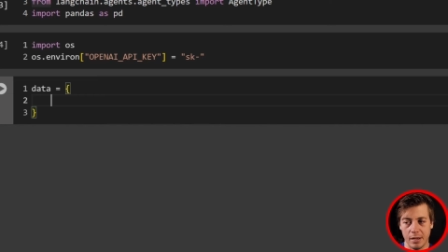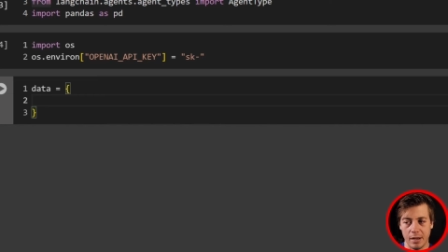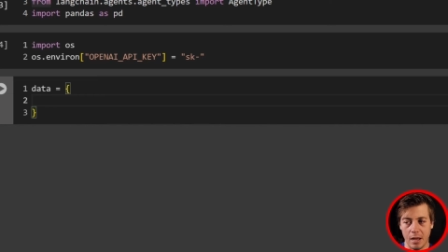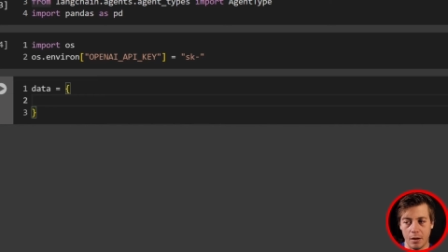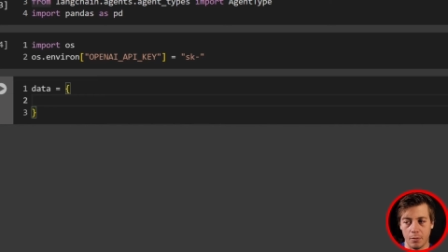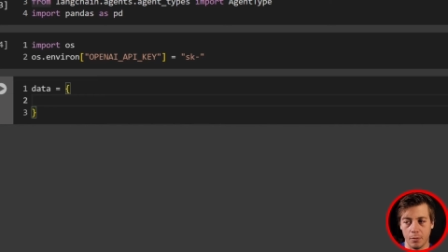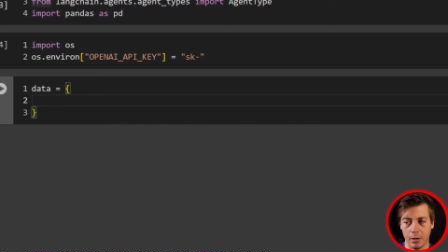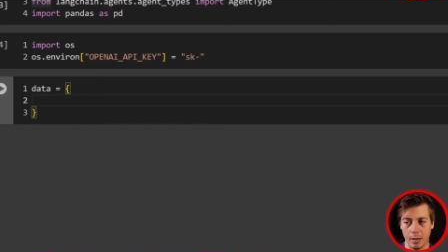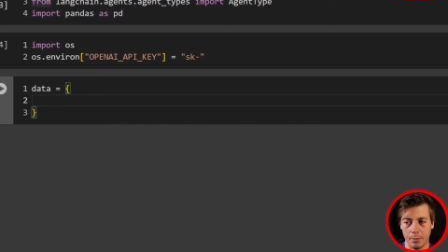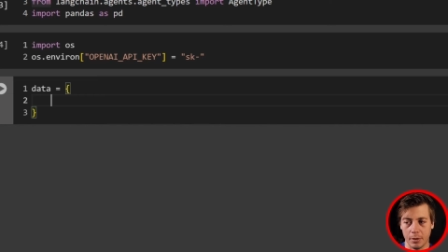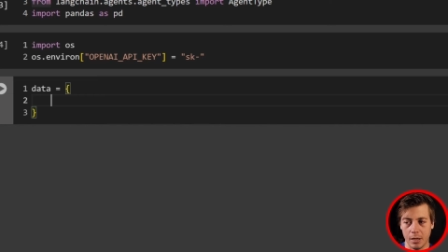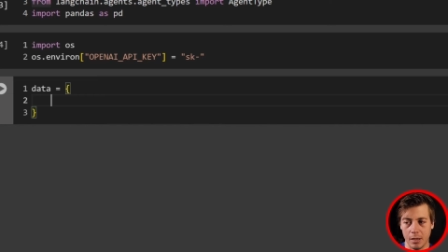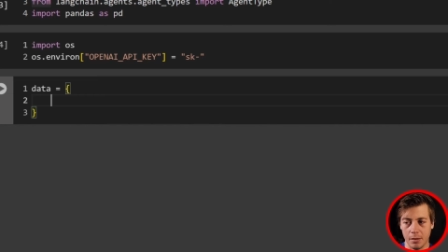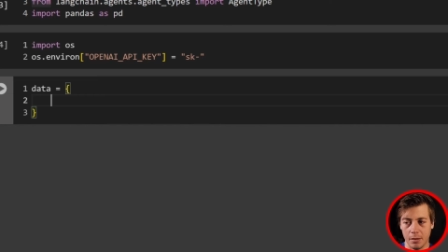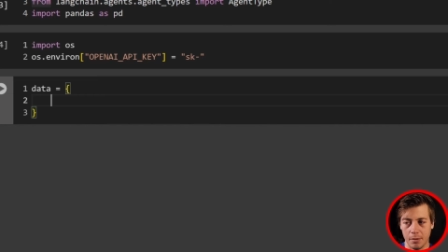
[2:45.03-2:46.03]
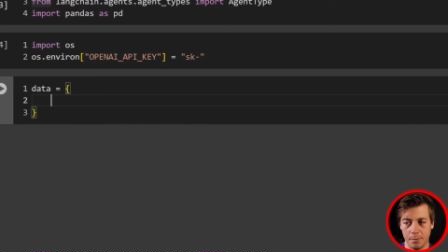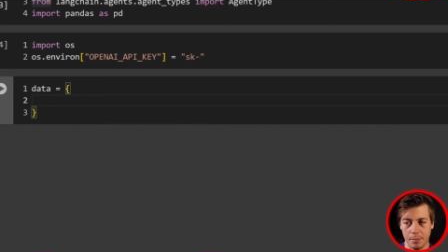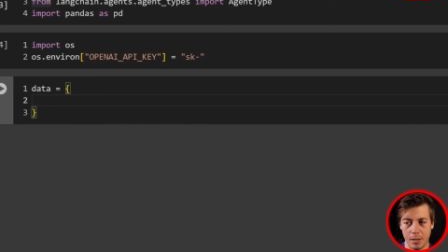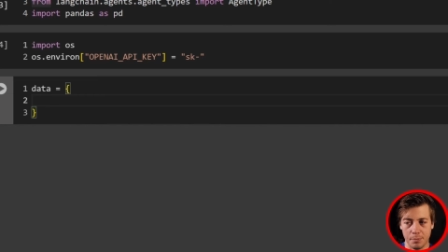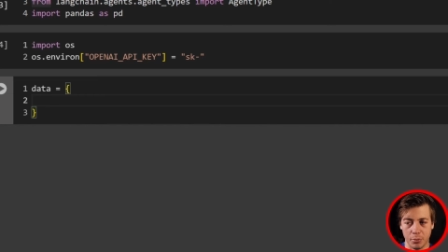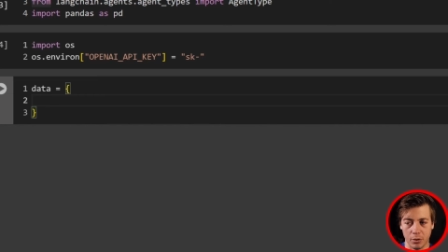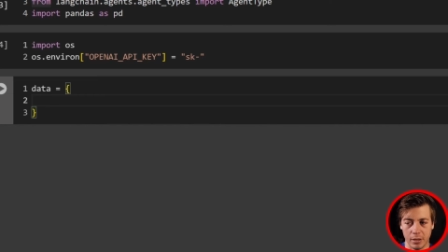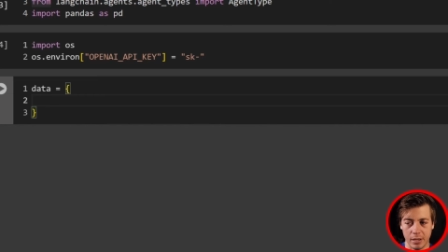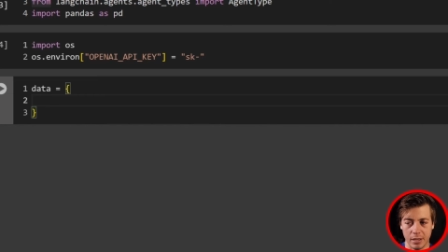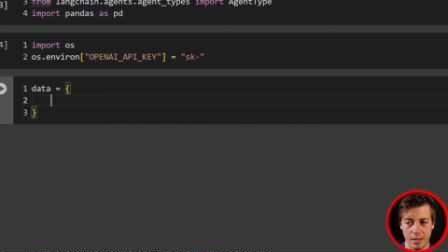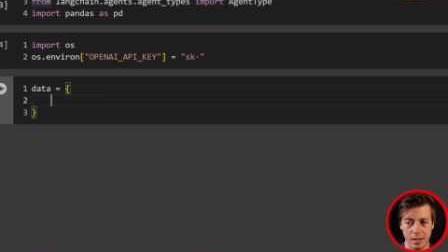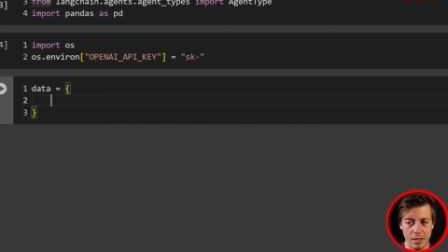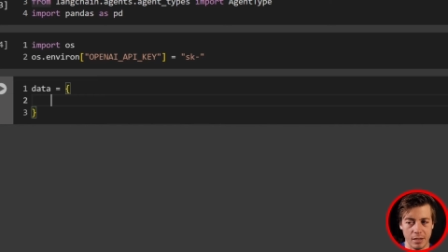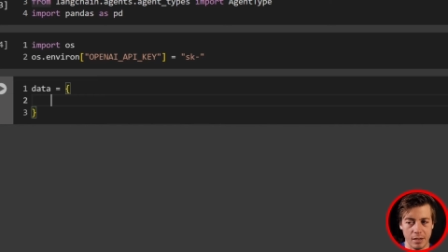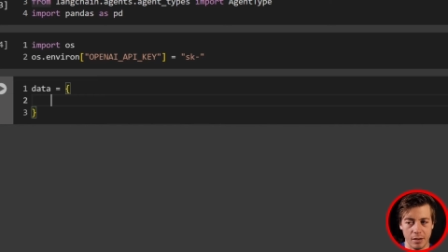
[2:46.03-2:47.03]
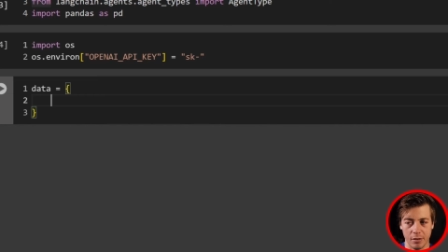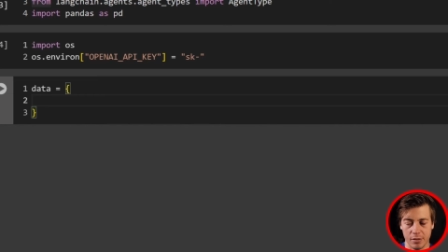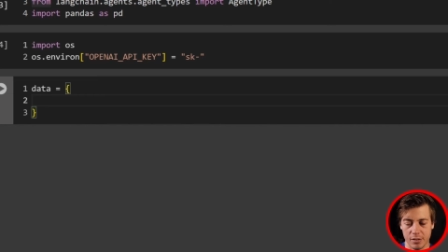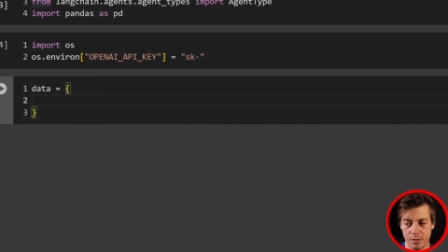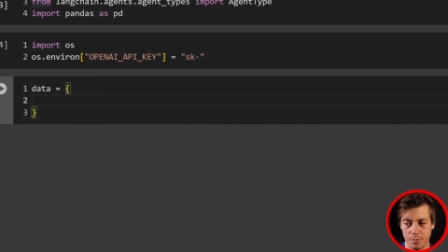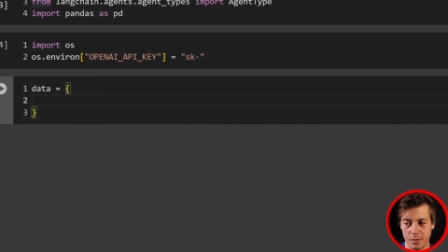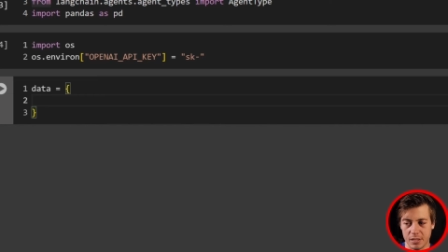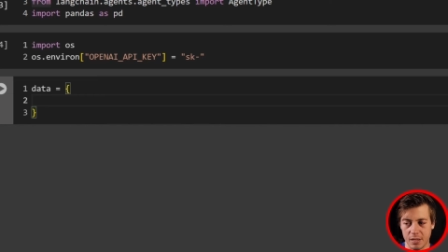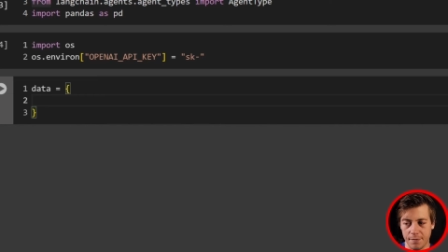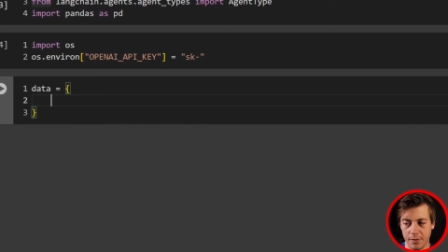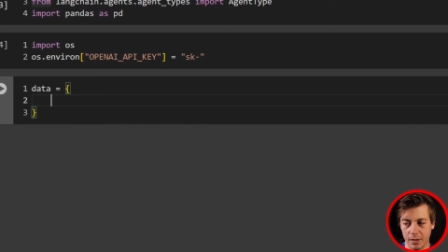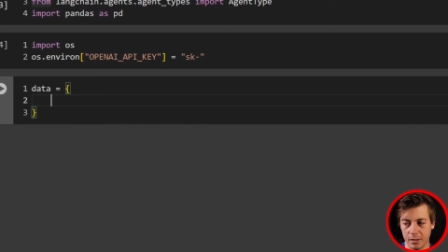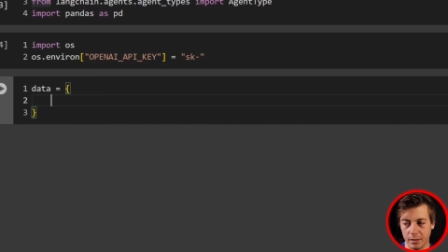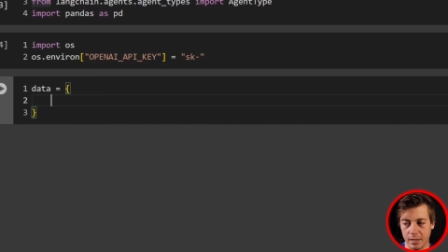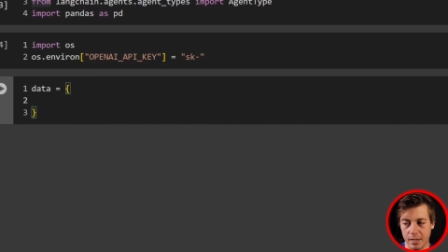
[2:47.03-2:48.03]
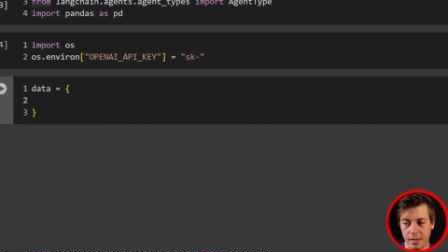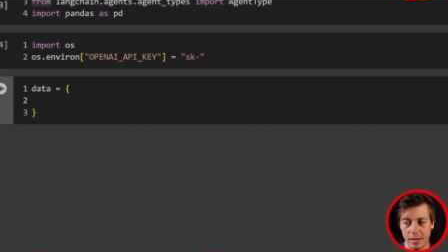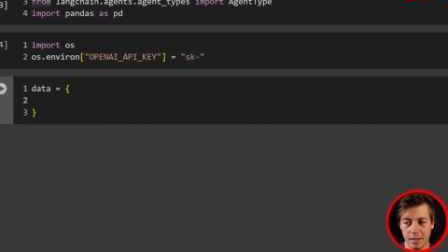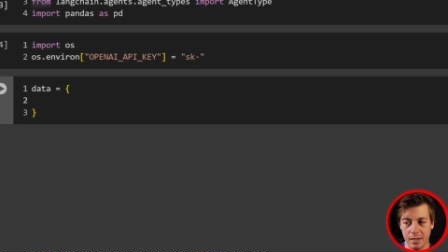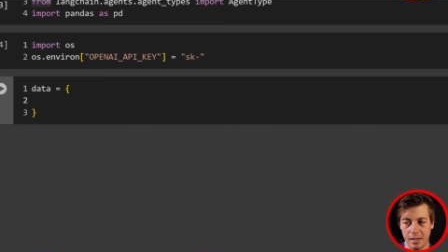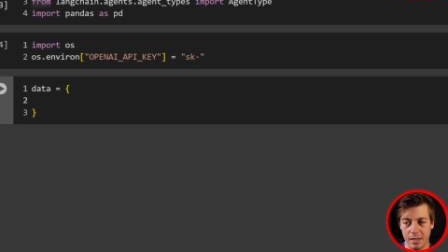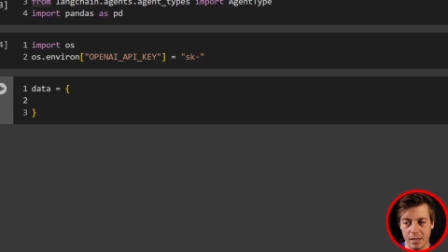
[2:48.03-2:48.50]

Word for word: Now, what I'm going to be putting in here specifically